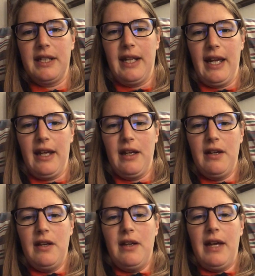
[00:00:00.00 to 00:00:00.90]
today,
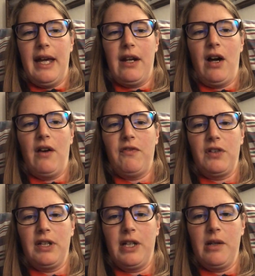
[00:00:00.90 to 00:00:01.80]
had it off
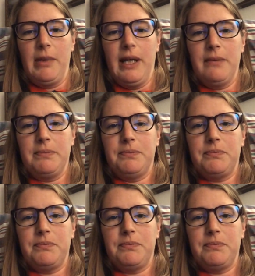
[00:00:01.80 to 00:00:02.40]
for a little bit.